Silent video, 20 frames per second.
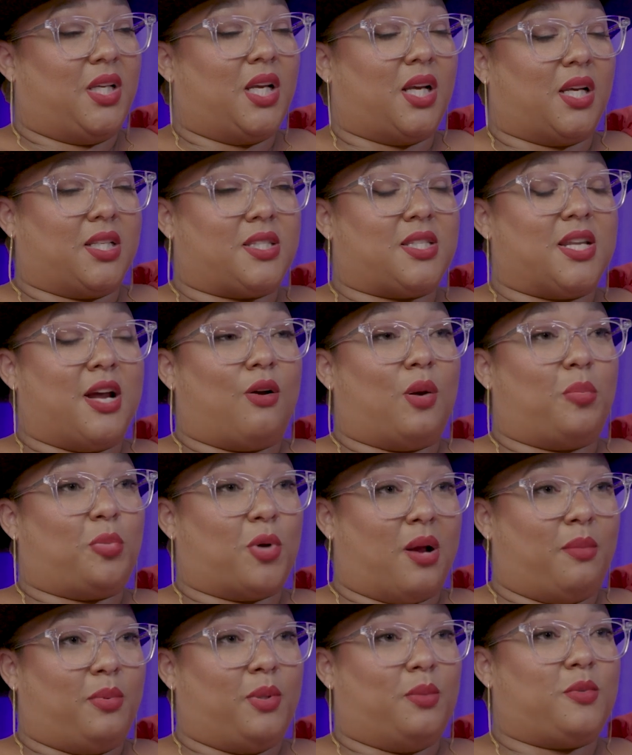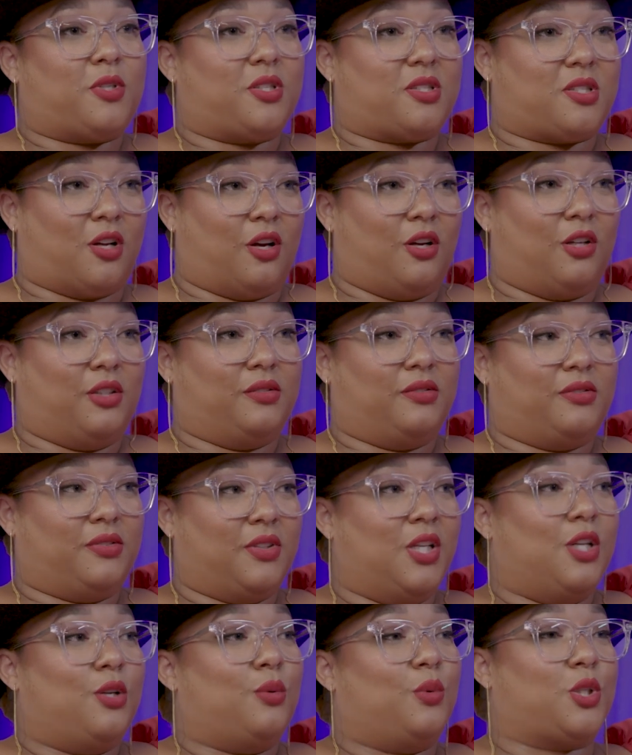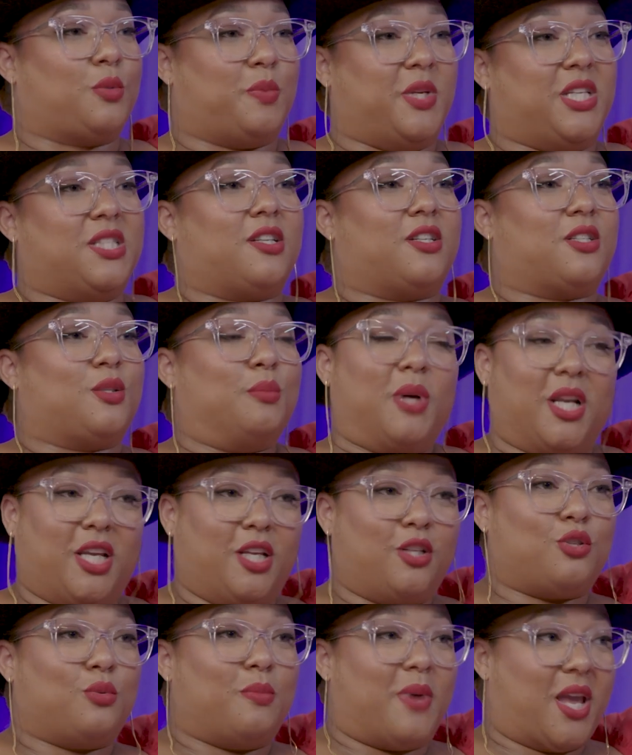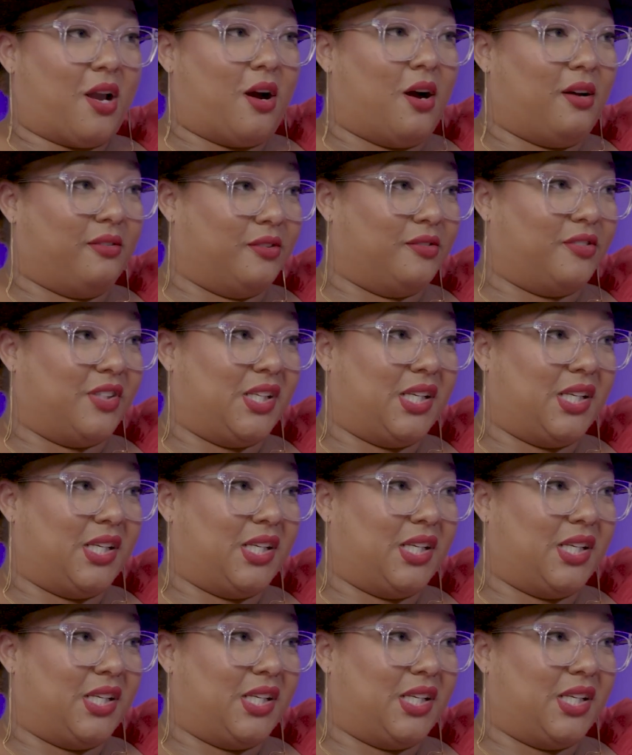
Yeah, it's now a problem to solve, which means there's money to make off of it.